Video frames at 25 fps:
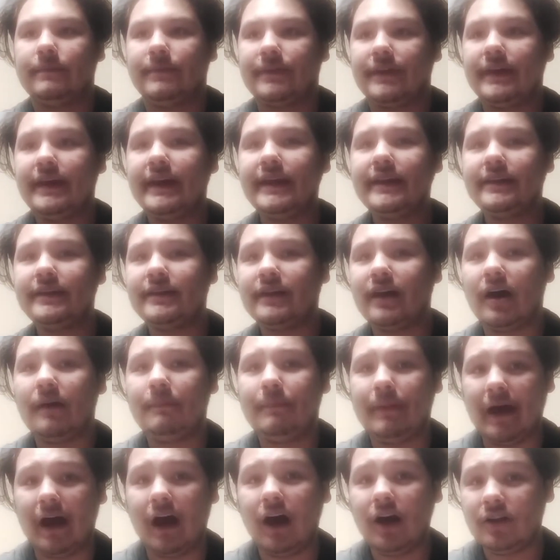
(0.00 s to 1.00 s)
he did not
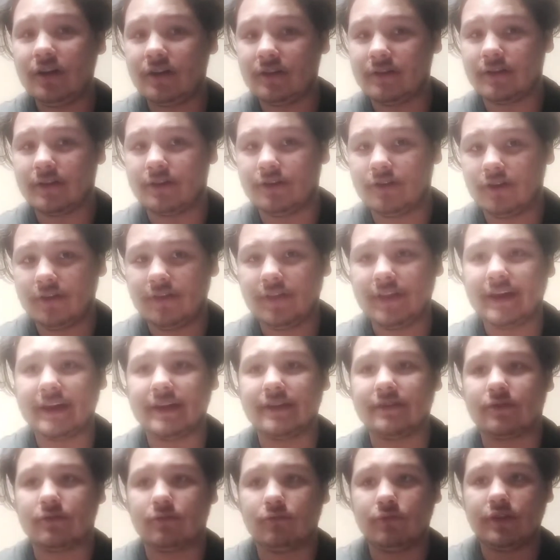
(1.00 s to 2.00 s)
apologize. Don't think
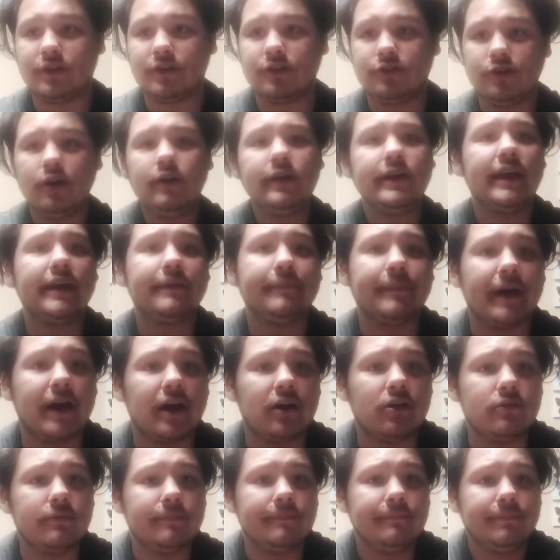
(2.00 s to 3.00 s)
is when the show came
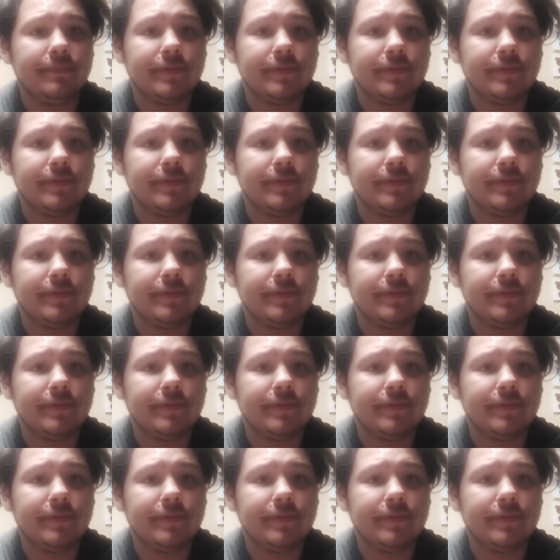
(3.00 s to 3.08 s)
out.